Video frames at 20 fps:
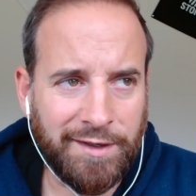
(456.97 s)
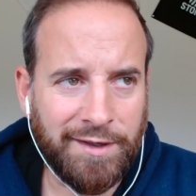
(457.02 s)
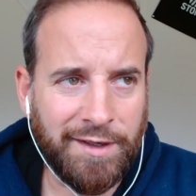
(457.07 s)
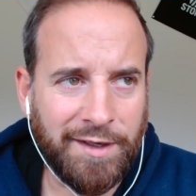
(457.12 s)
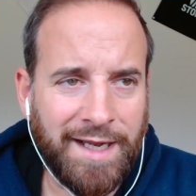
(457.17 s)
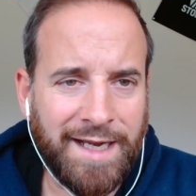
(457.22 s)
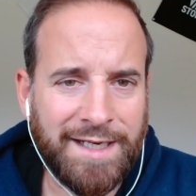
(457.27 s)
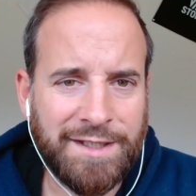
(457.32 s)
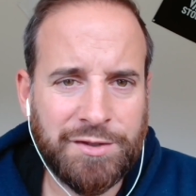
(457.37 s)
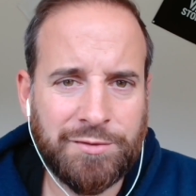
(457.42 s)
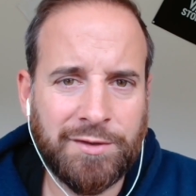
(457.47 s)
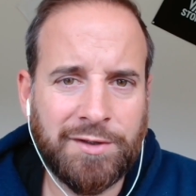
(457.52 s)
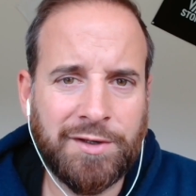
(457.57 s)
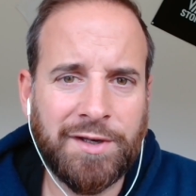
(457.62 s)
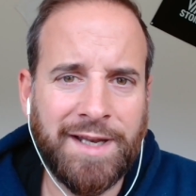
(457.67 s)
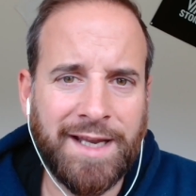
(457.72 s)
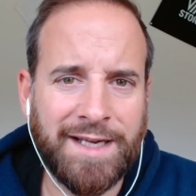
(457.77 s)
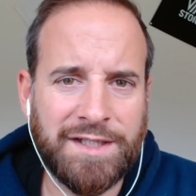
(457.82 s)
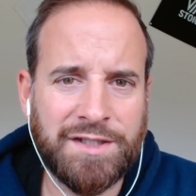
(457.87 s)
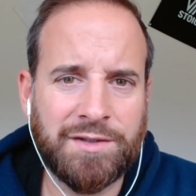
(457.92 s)
the natural
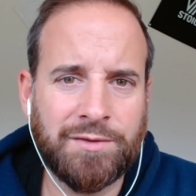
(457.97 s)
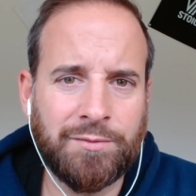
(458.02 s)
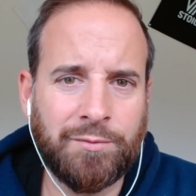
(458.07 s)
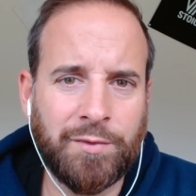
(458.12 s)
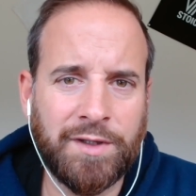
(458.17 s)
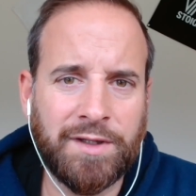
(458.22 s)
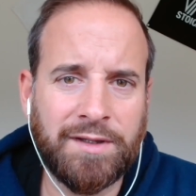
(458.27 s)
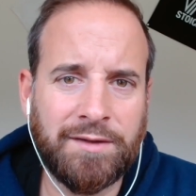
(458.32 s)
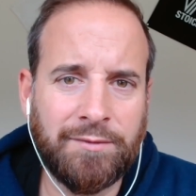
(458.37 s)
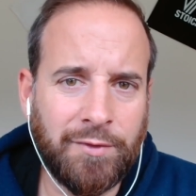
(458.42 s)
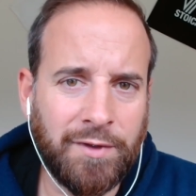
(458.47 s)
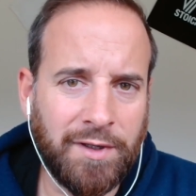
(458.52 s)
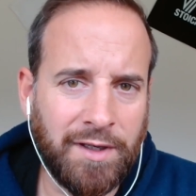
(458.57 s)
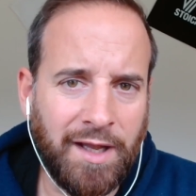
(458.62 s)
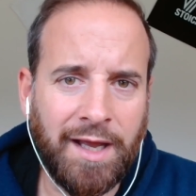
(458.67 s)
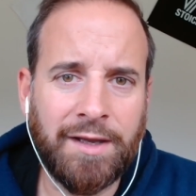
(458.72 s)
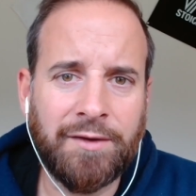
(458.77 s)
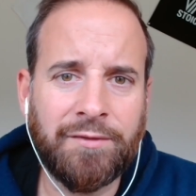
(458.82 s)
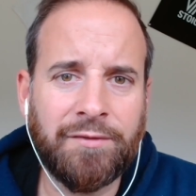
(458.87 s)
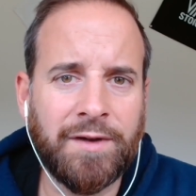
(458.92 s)
connection with
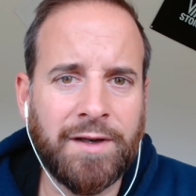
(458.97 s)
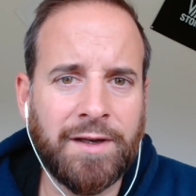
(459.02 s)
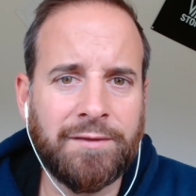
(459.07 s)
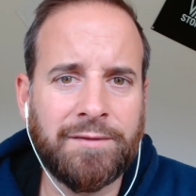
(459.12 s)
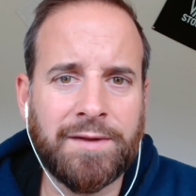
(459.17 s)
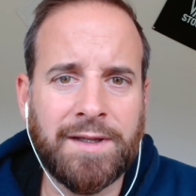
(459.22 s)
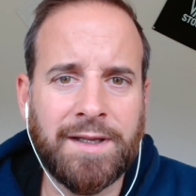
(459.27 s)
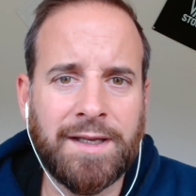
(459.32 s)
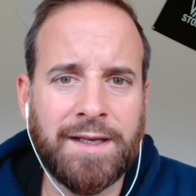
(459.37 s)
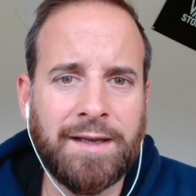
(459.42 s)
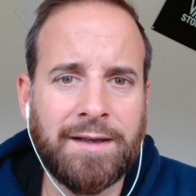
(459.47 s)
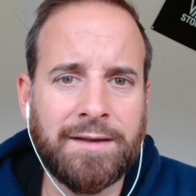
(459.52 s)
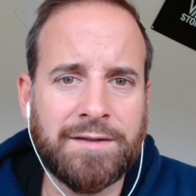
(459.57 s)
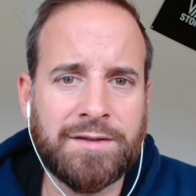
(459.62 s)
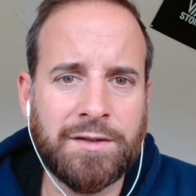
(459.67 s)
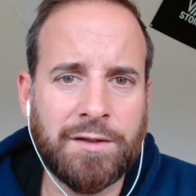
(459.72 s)
life and everything else,